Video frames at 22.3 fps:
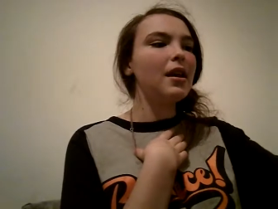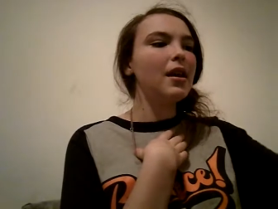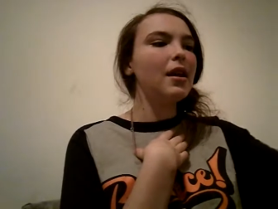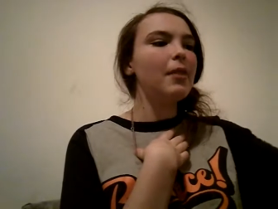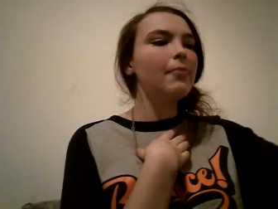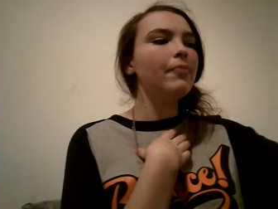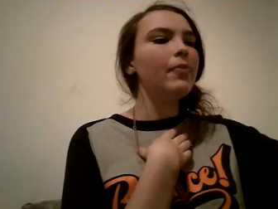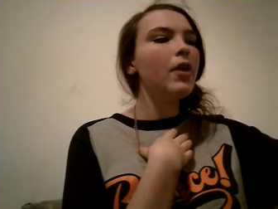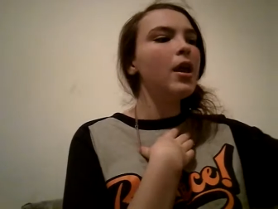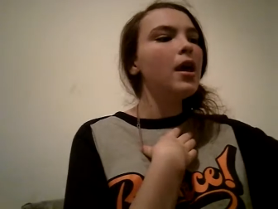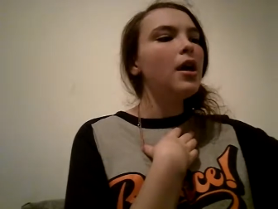I
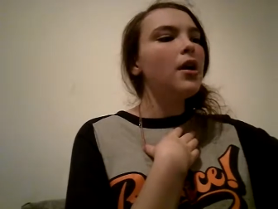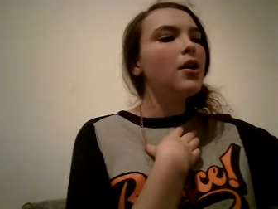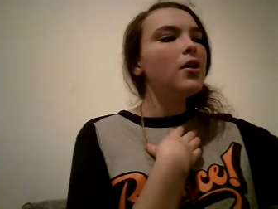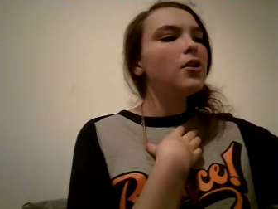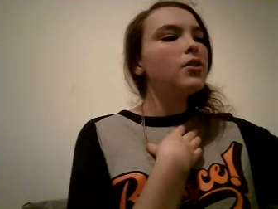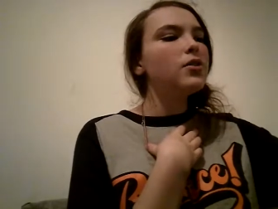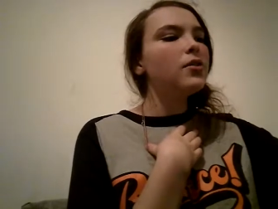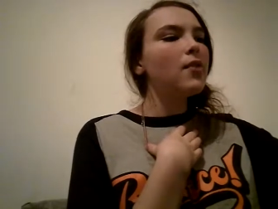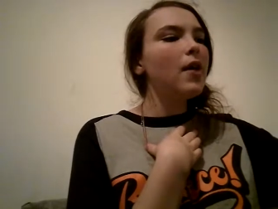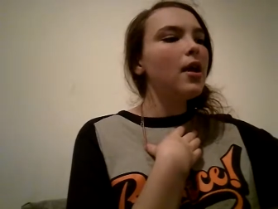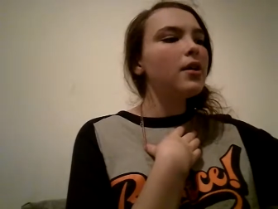am.
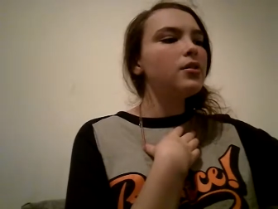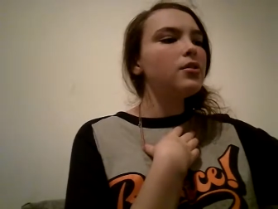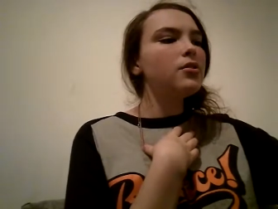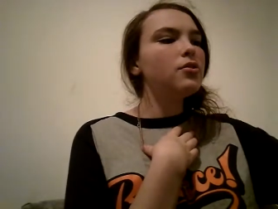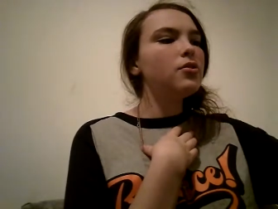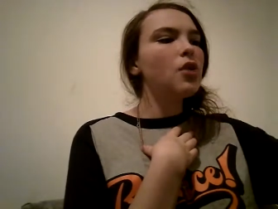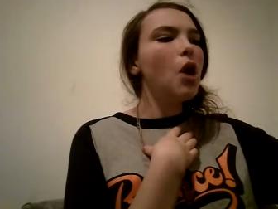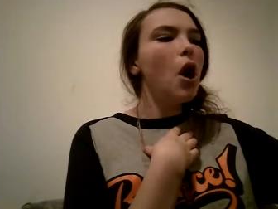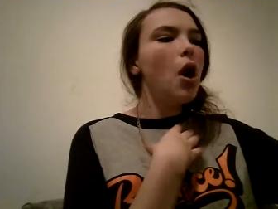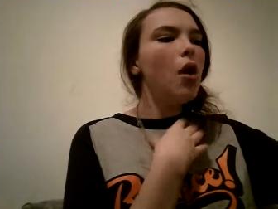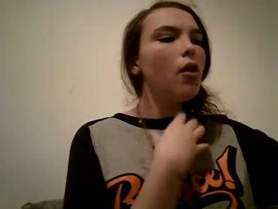So I
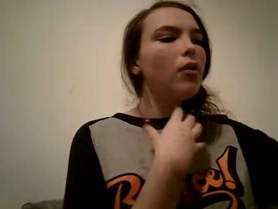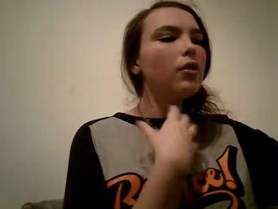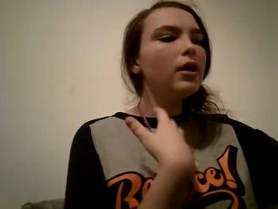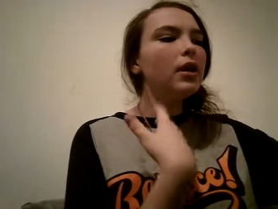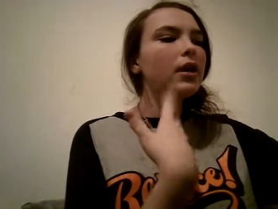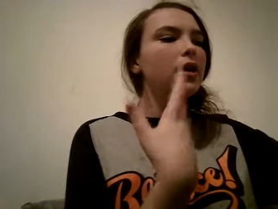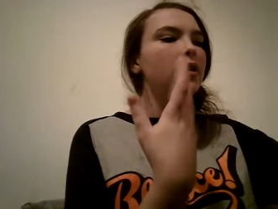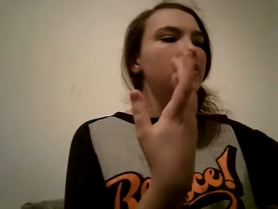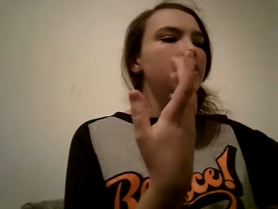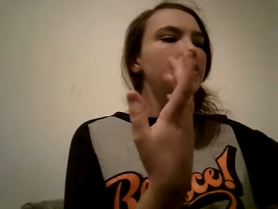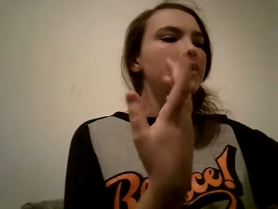
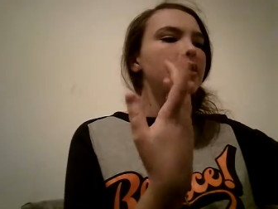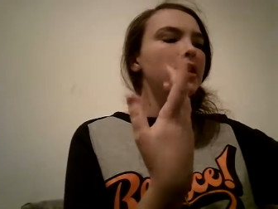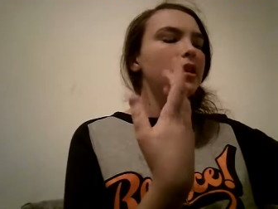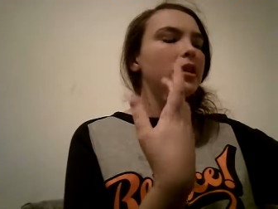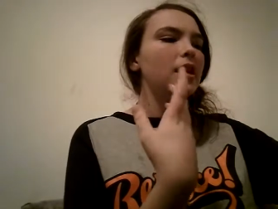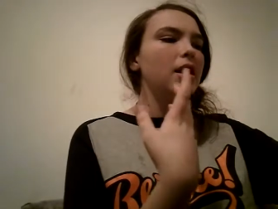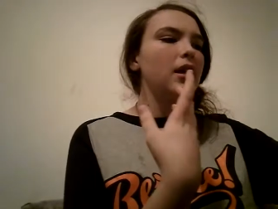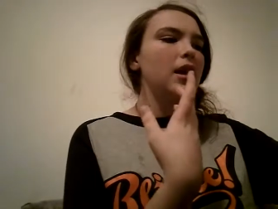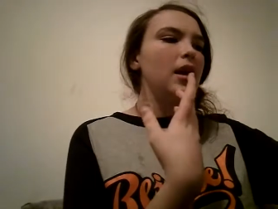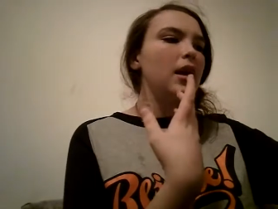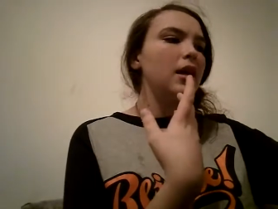totally understand,
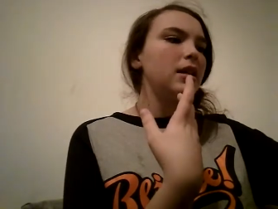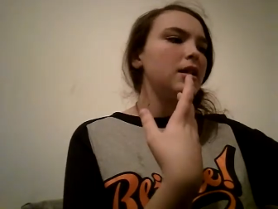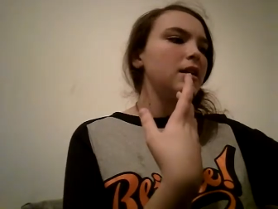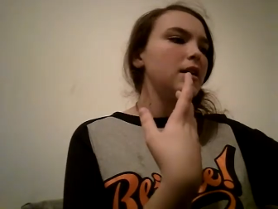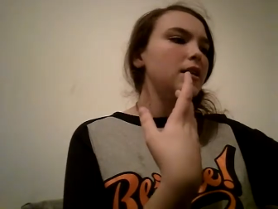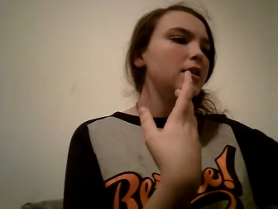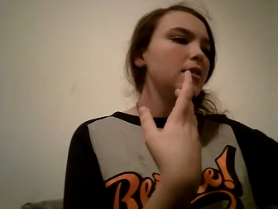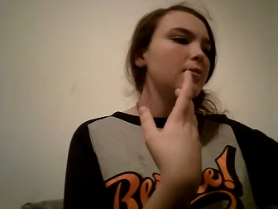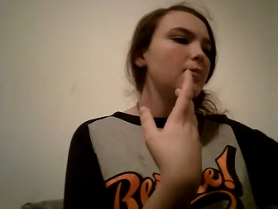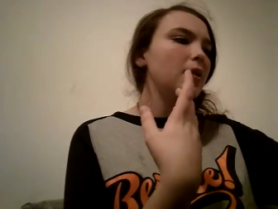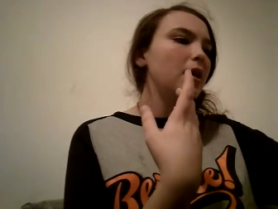
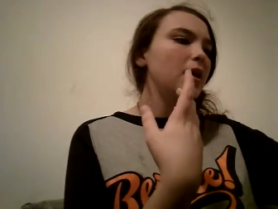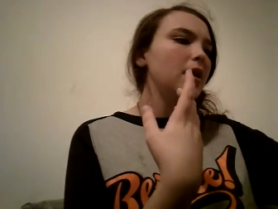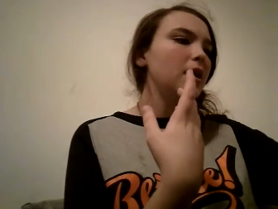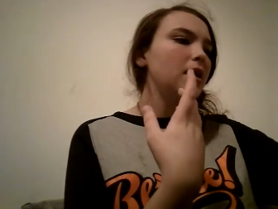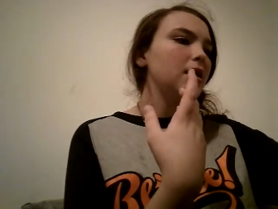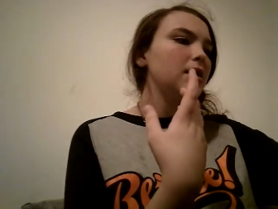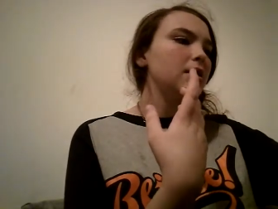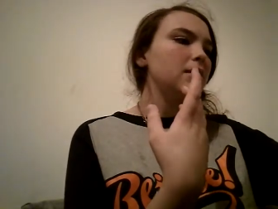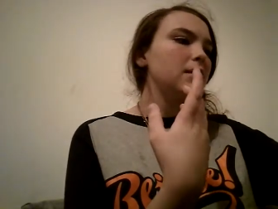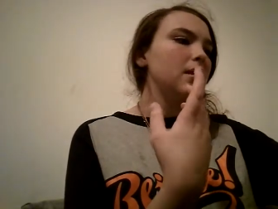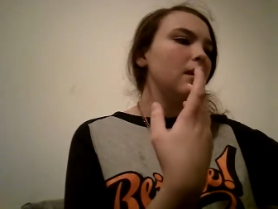
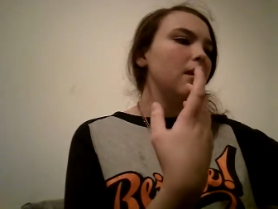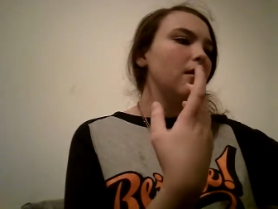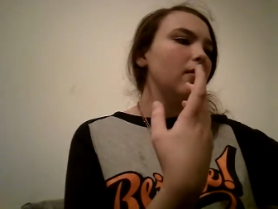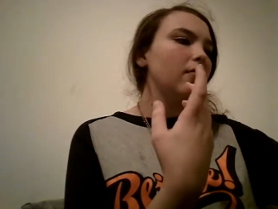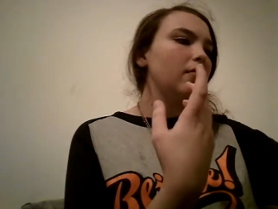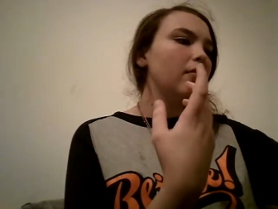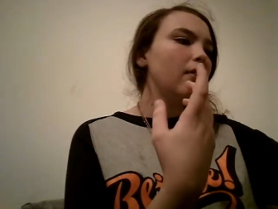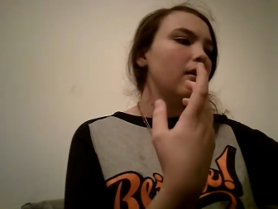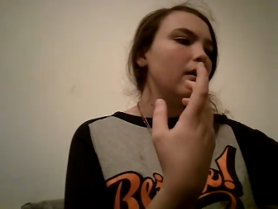anticipating stuff.